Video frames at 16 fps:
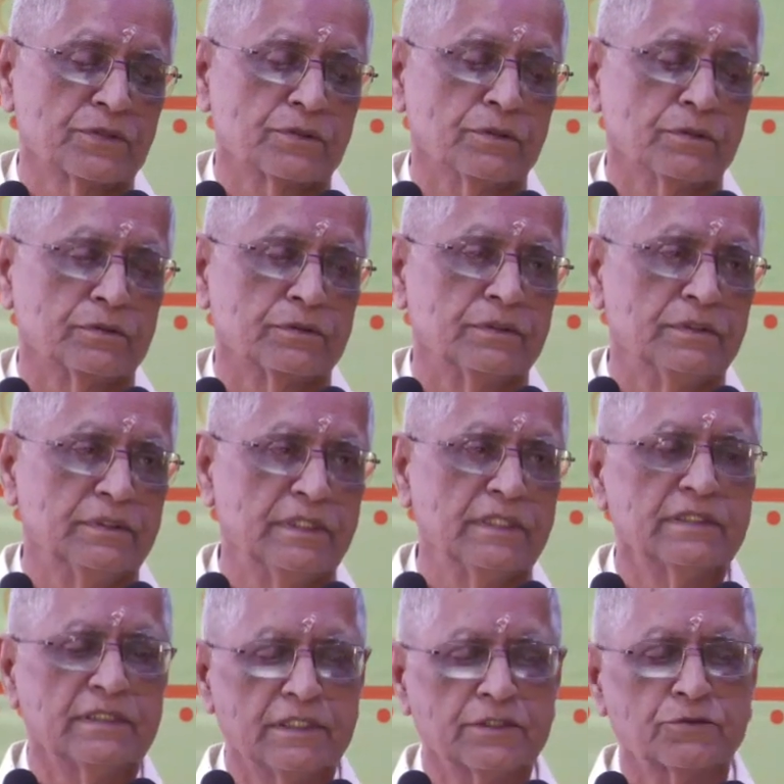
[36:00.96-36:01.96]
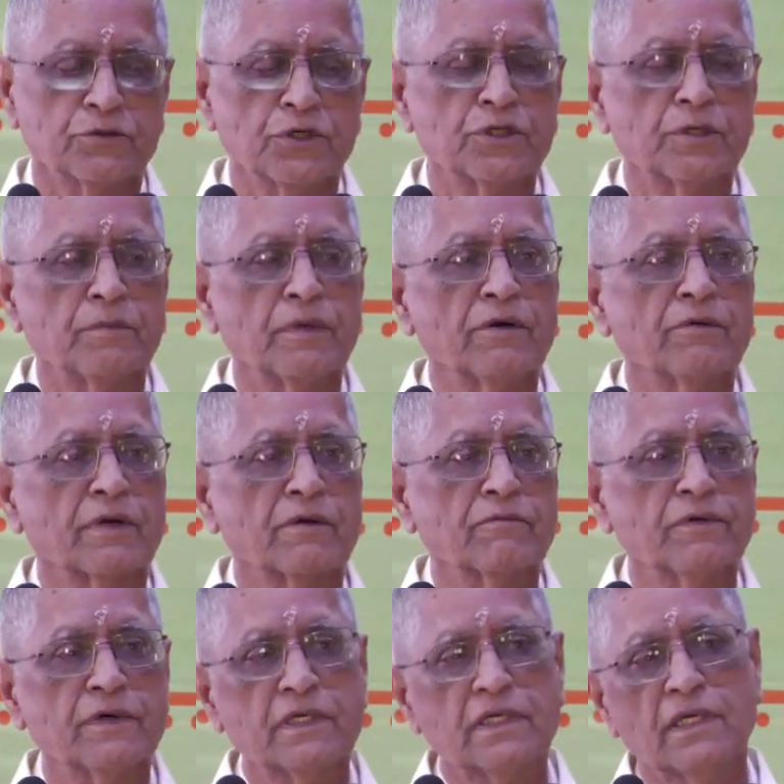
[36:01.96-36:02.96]
So this is going to be our
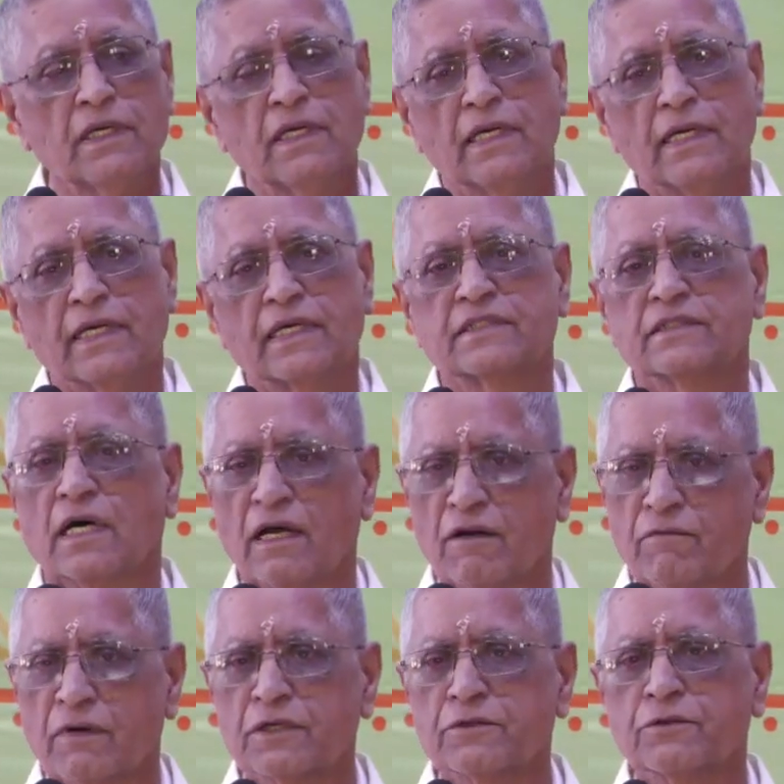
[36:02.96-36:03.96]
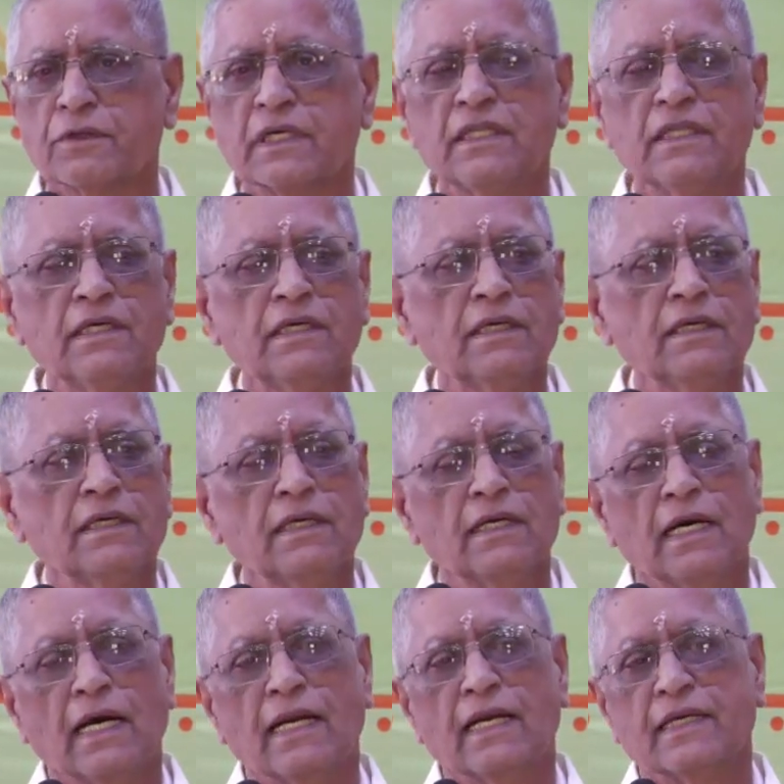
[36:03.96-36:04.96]
effort. Let us all work together
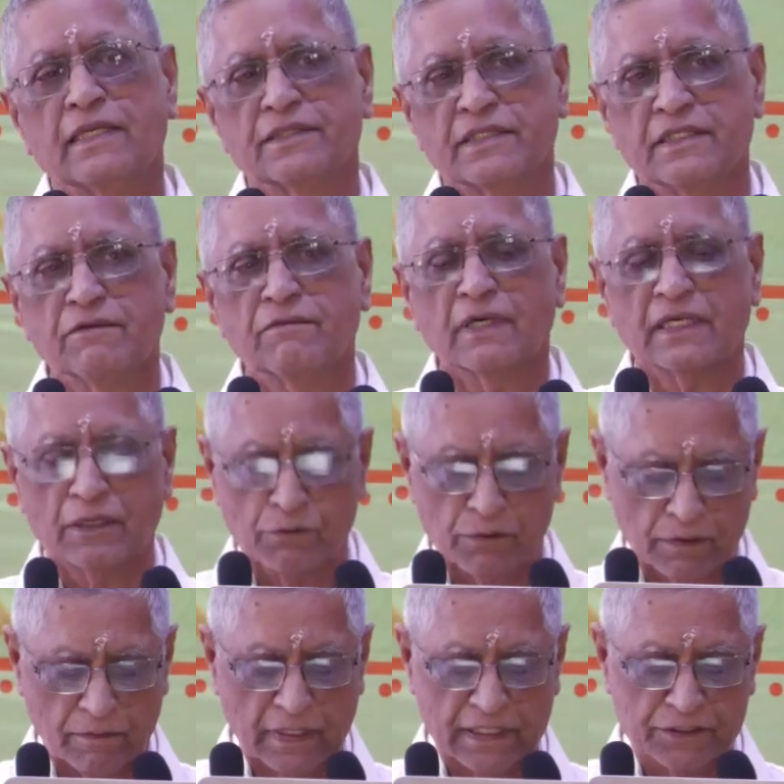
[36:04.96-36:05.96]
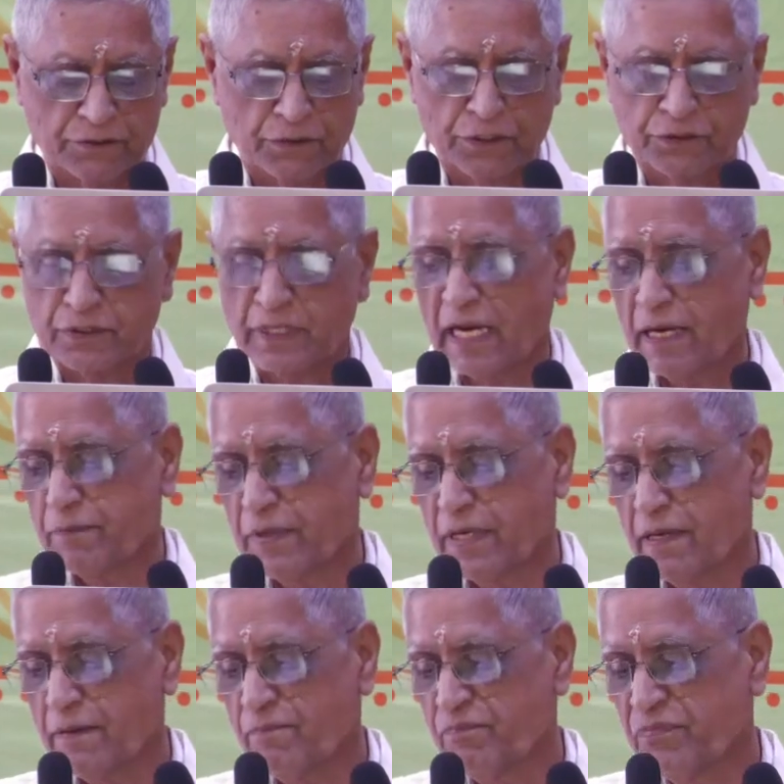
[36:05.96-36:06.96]
and let us see what is going to
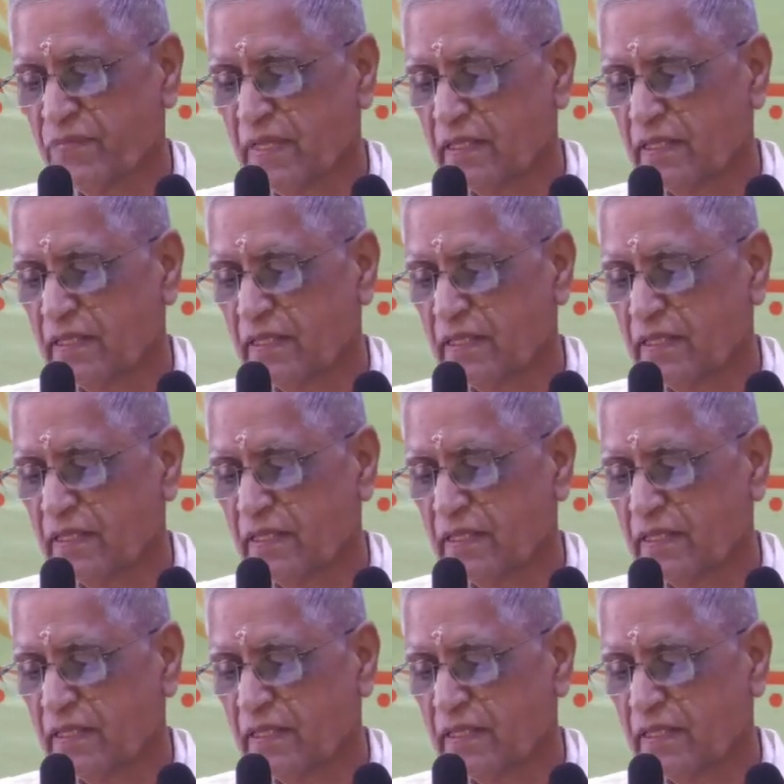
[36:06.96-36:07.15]
happen.